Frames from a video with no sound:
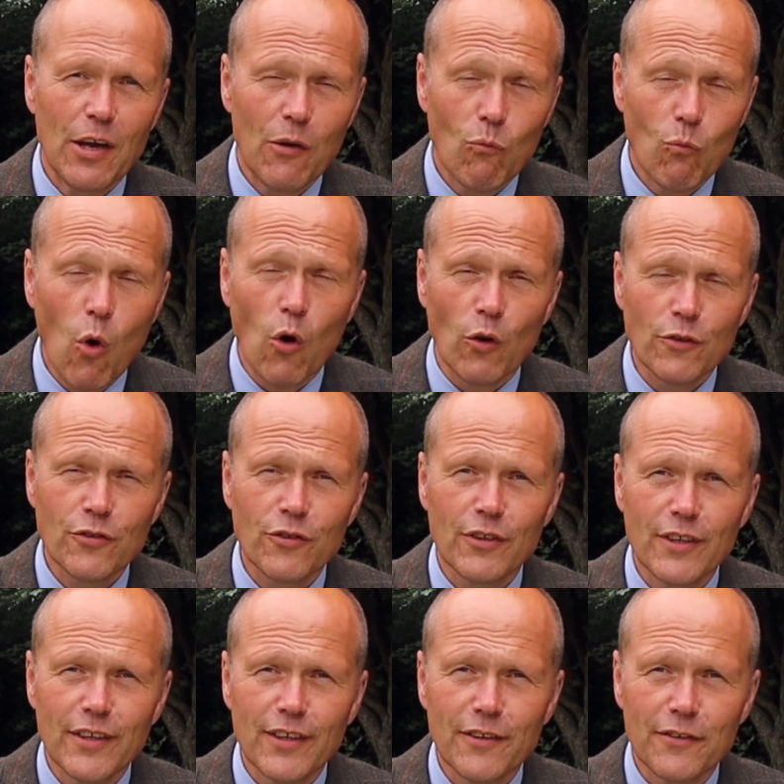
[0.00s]
was
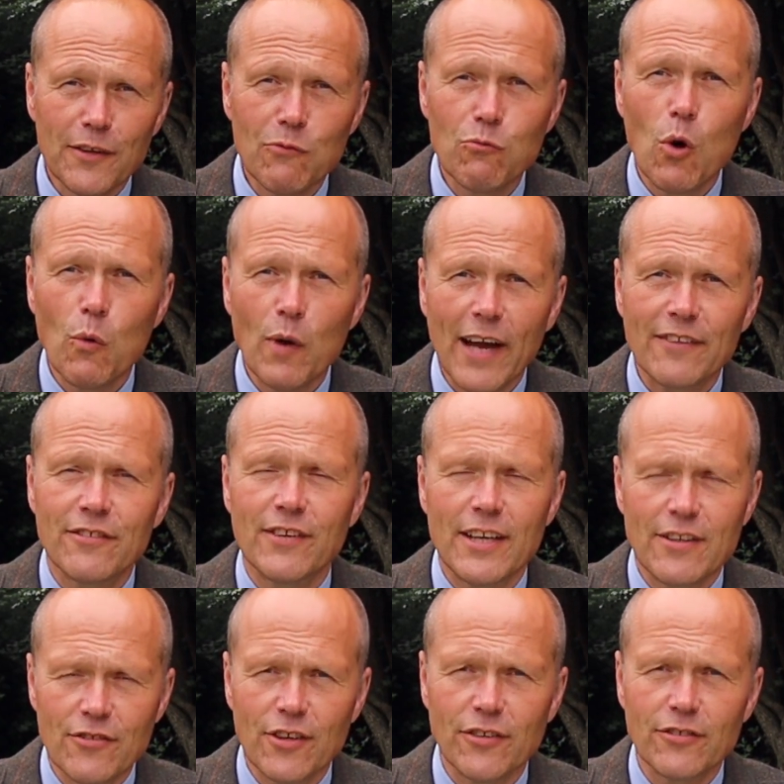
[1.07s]
the Rolex
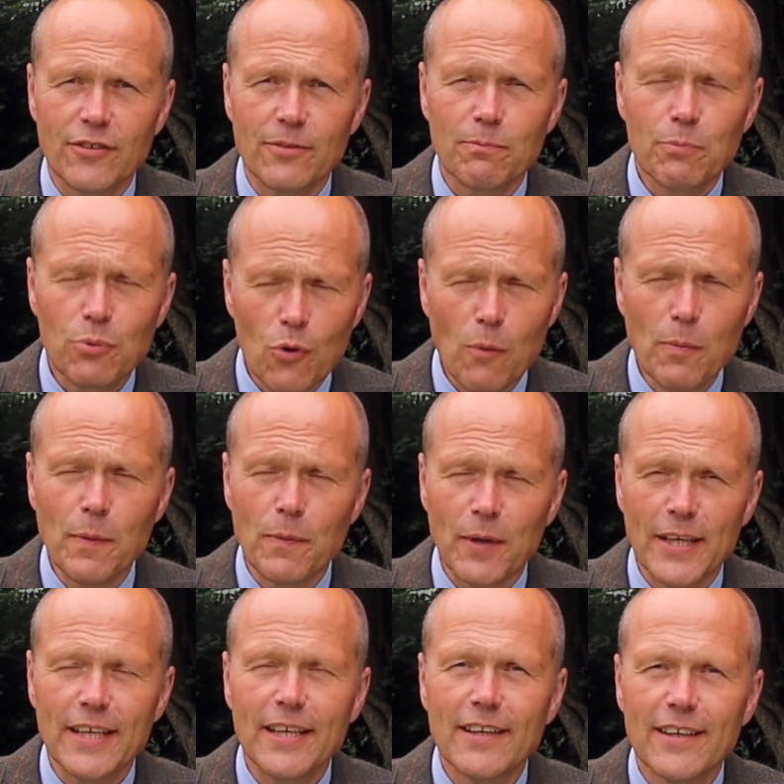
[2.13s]
Datejust.
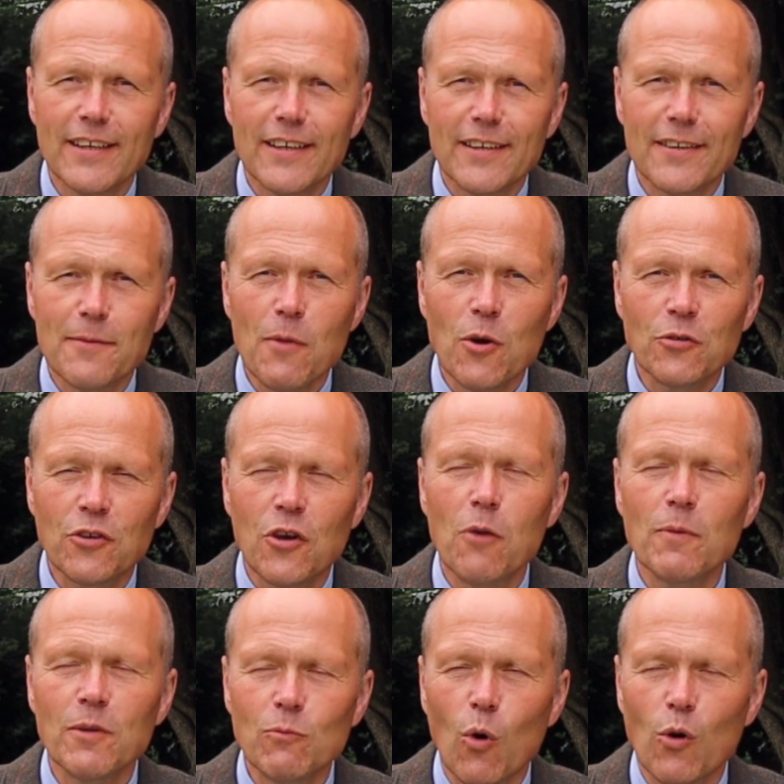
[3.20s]
Probably the most
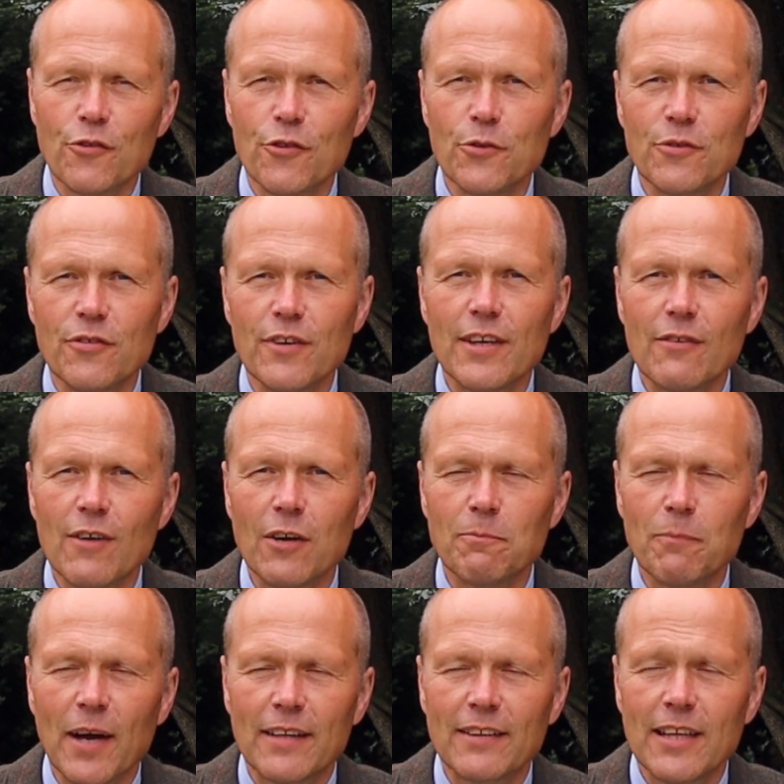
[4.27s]
common watch you'd see around
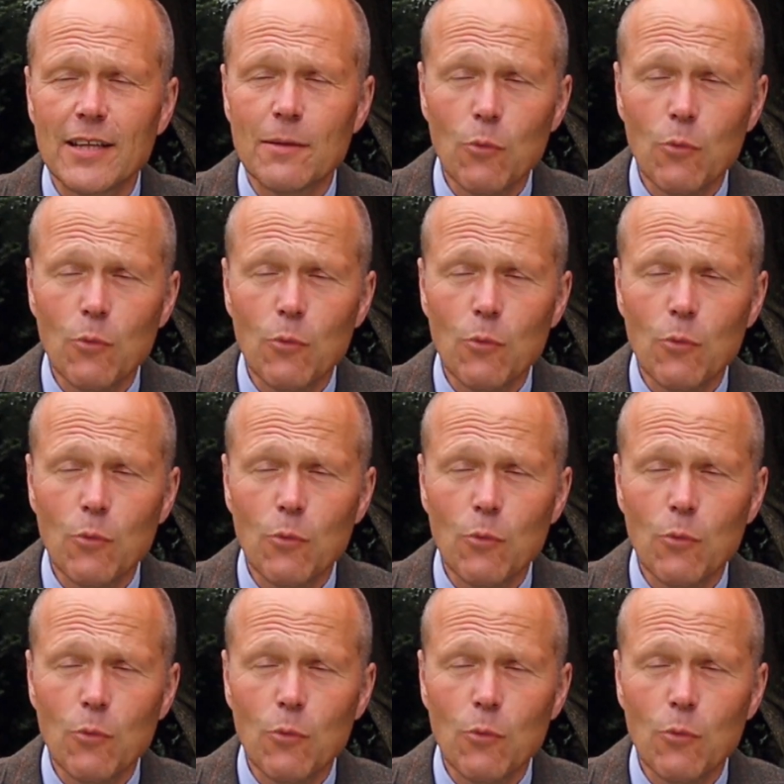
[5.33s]
back then, the